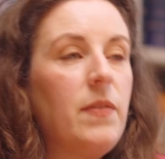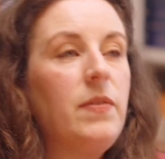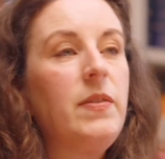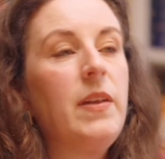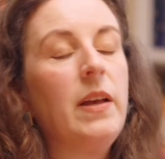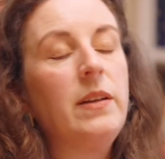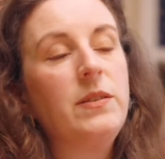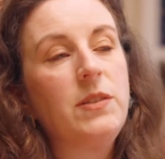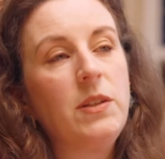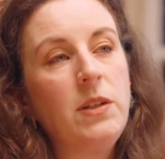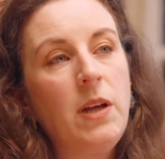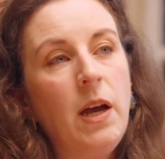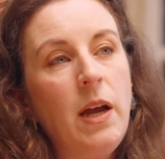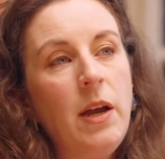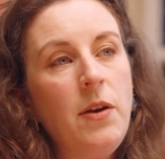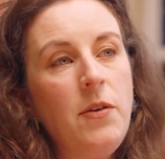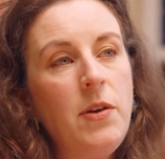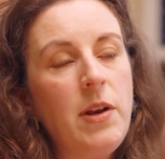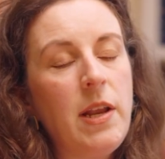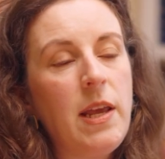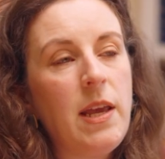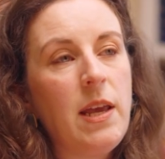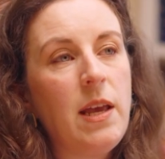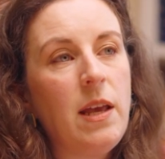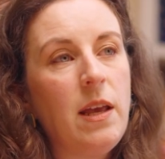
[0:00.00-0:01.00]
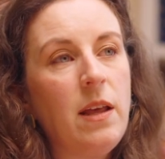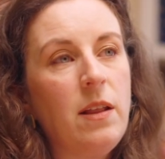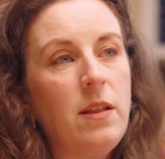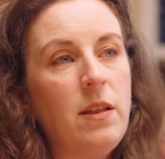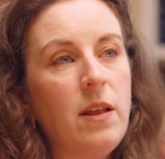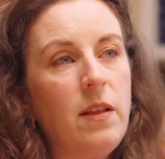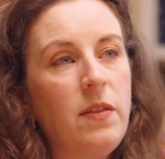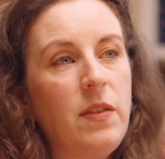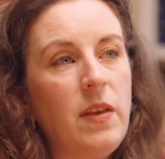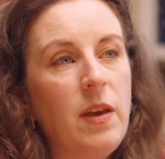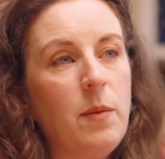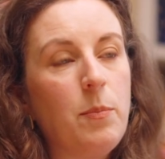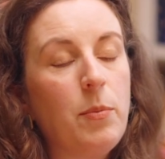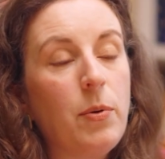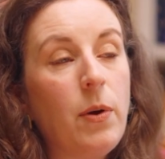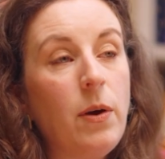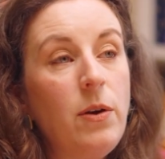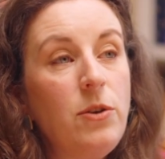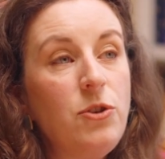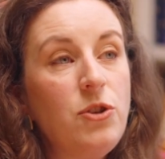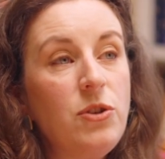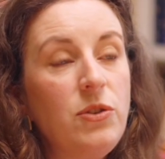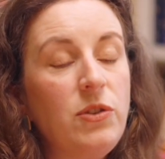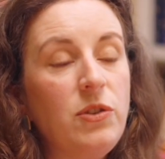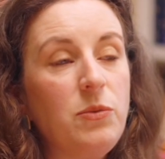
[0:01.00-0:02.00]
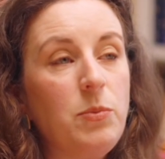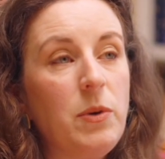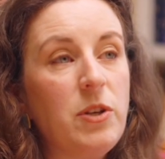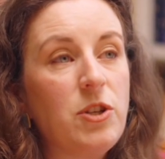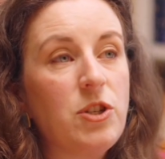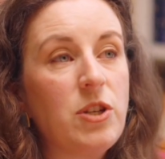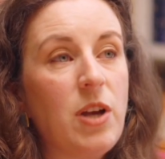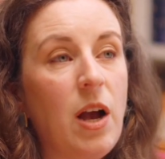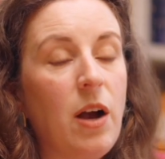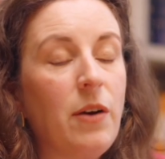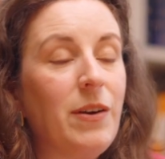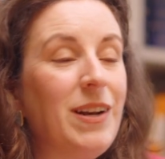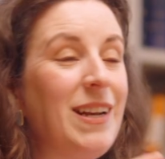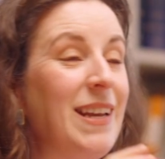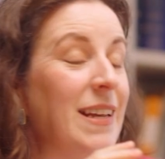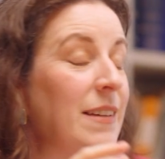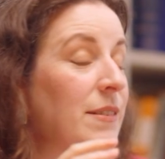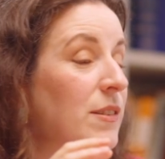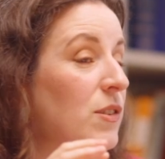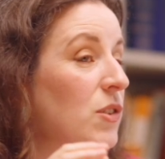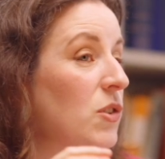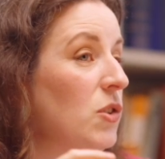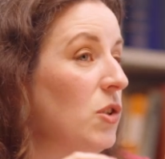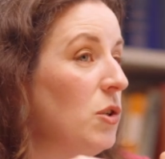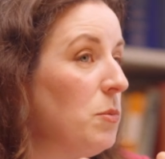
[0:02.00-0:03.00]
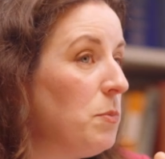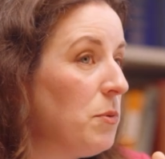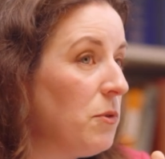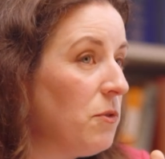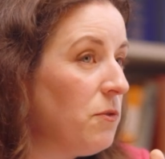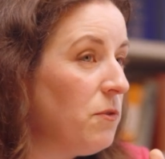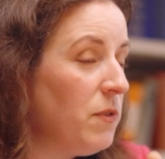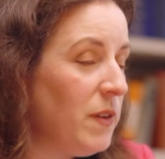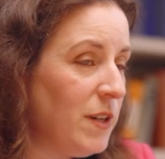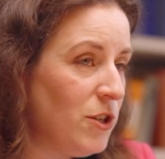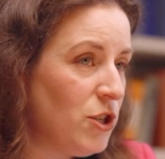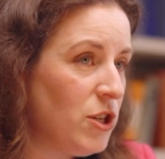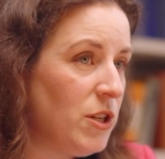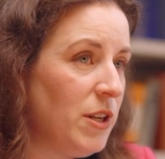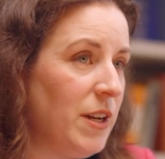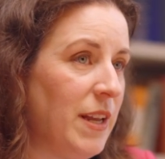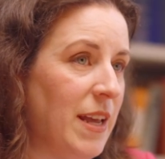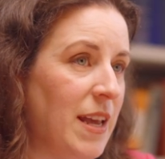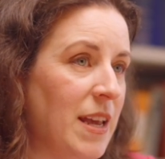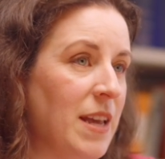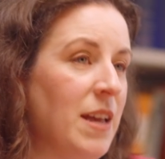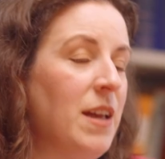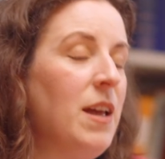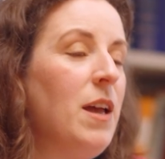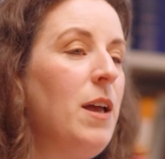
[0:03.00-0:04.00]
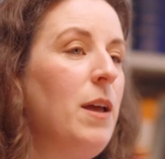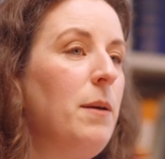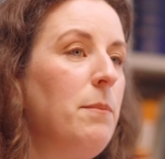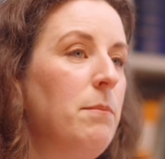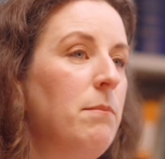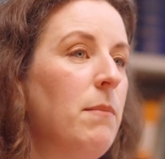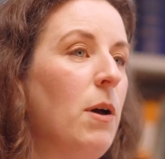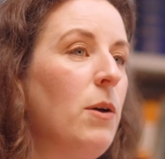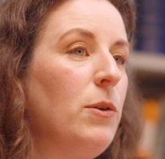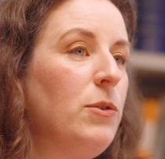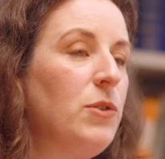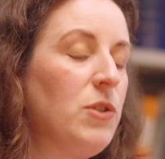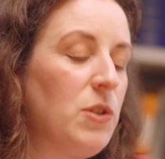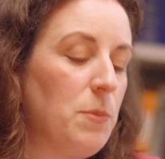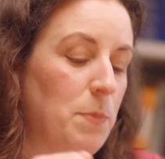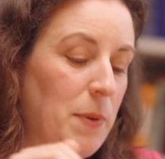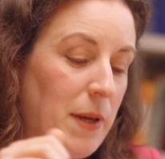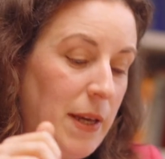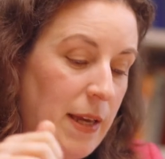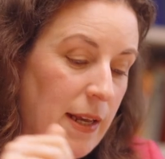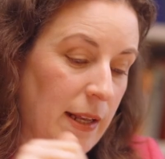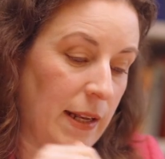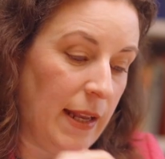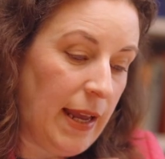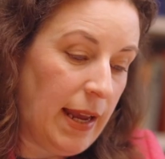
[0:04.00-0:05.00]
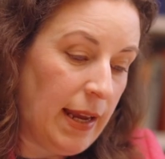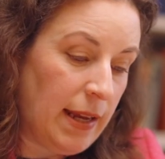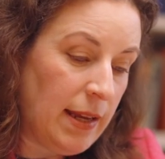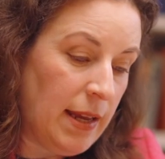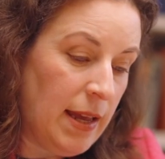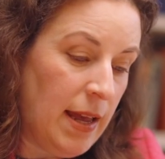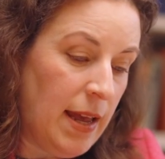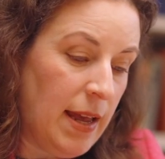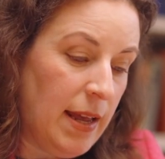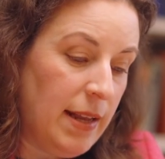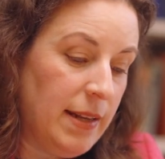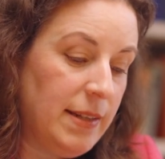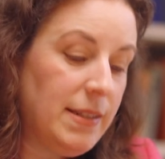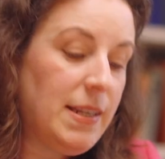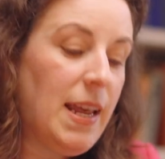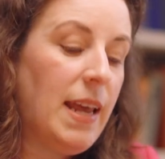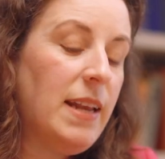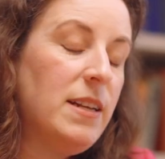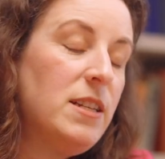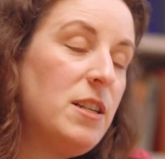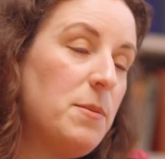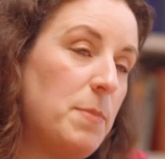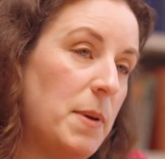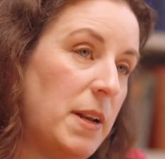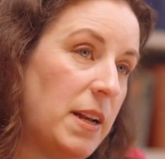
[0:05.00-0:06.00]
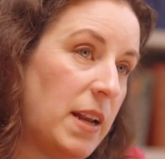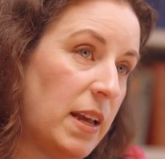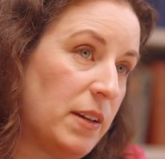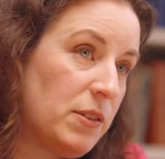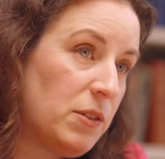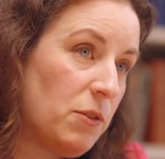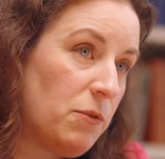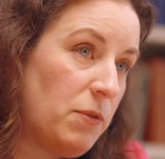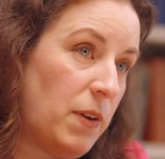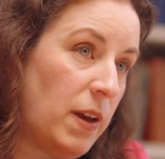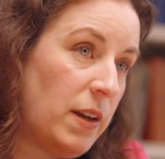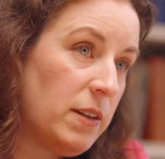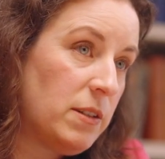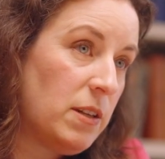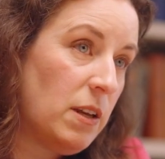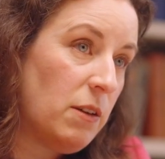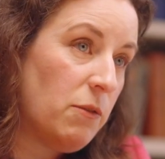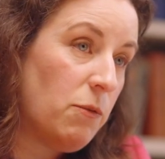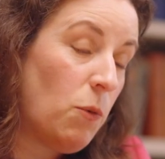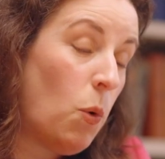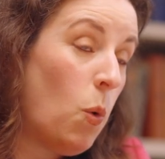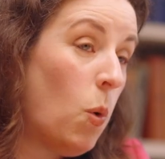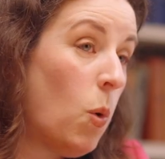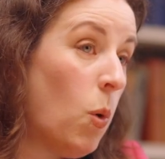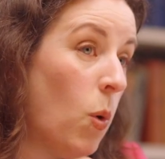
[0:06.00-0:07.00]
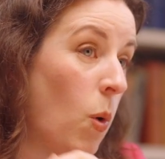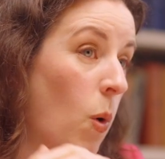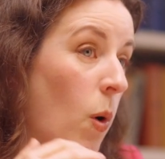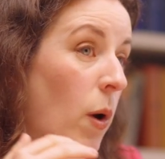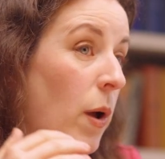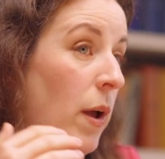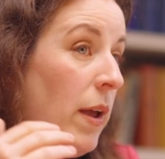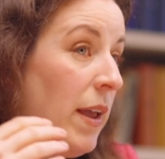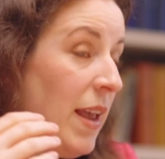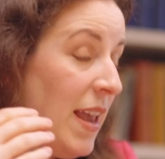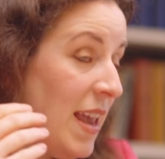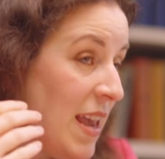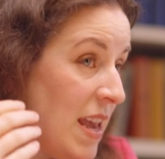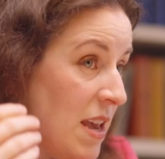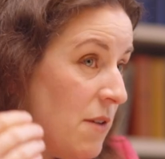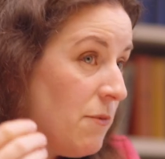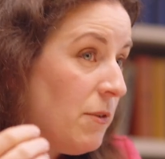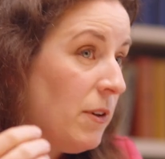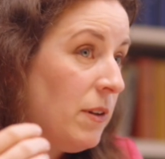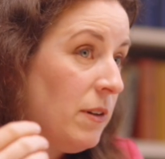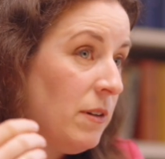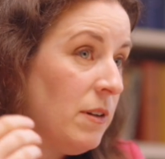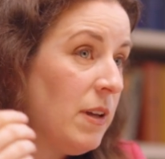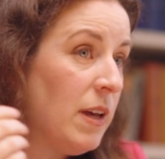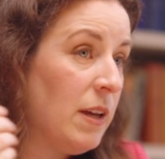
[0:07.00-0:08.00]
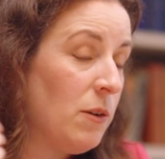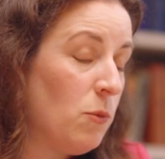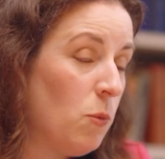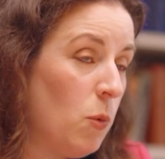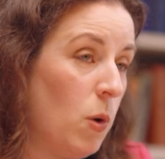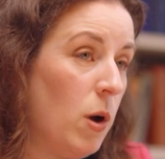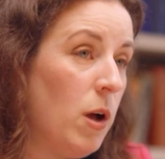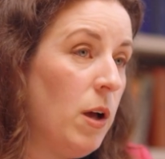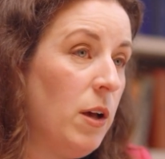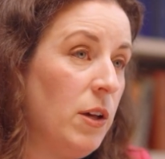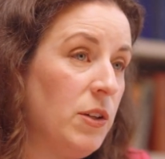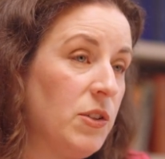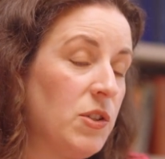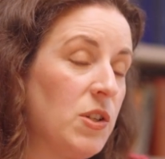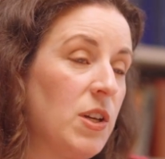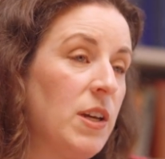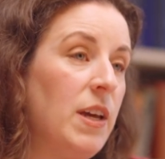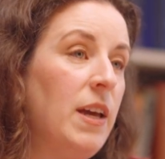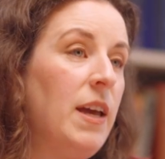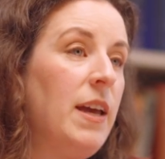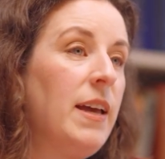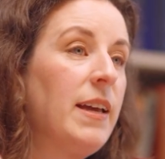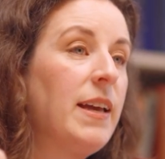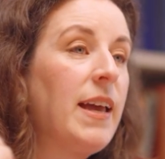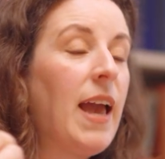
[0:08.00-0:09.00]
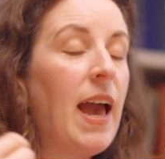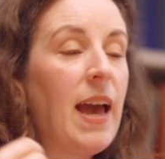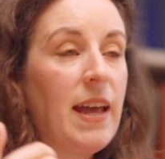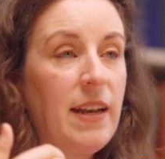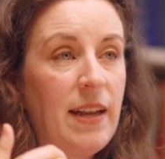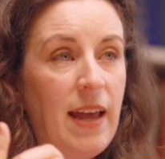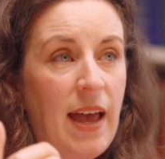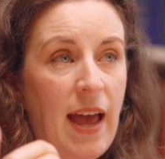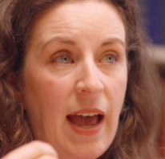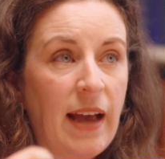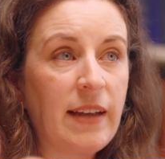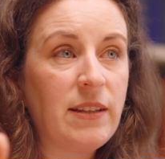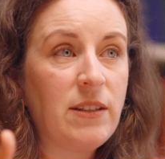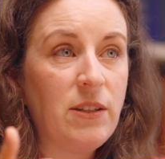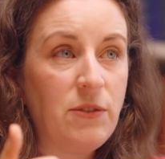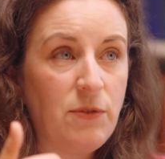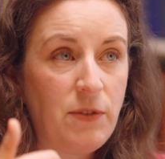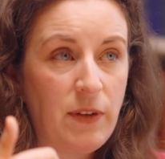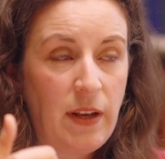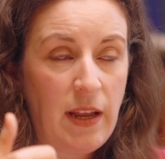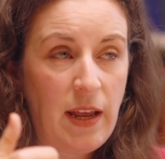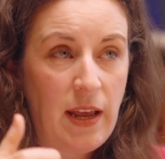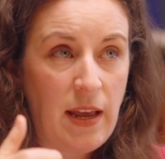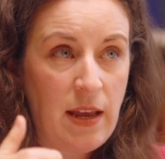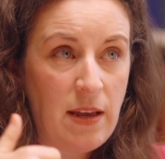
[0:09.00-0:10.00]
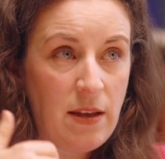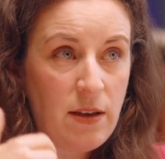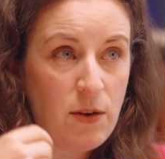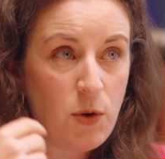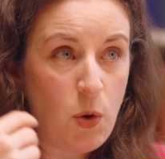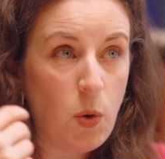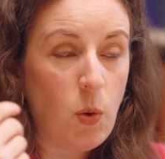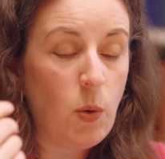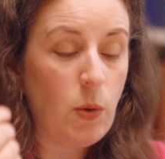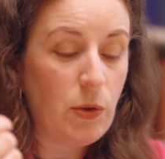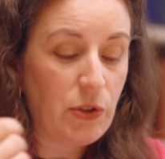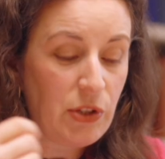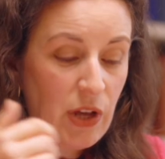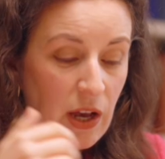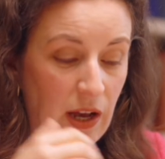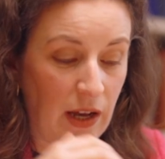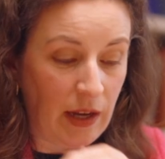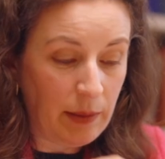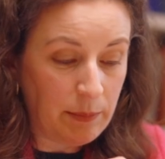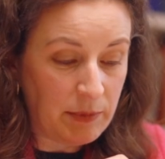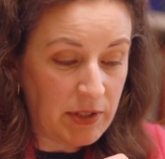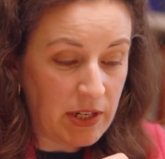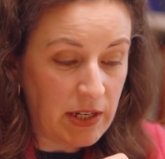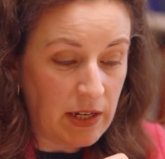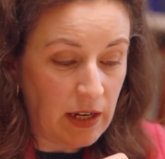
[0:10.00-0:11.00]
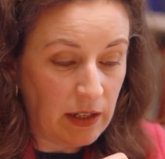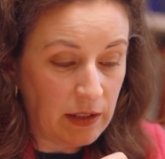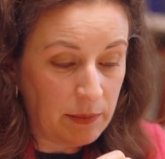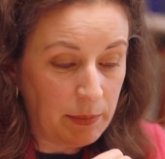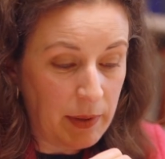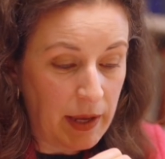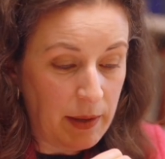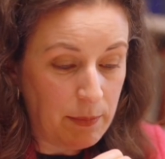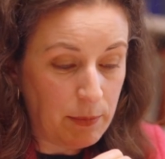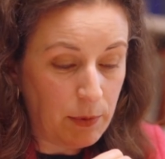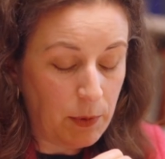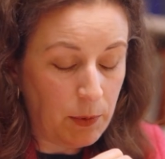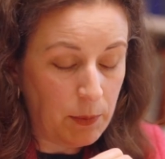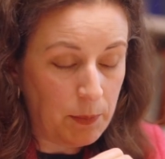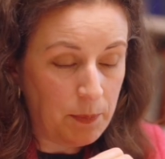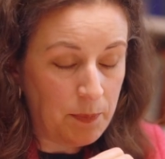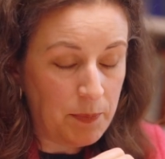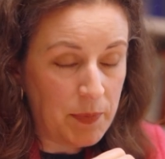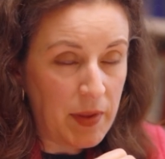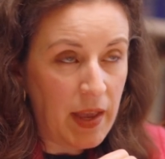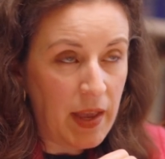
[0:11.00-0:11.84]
There's an irony here that the approaches which are at least superficially most appealing tend to be less effective, or even, at worst, can actively cause harm to young people.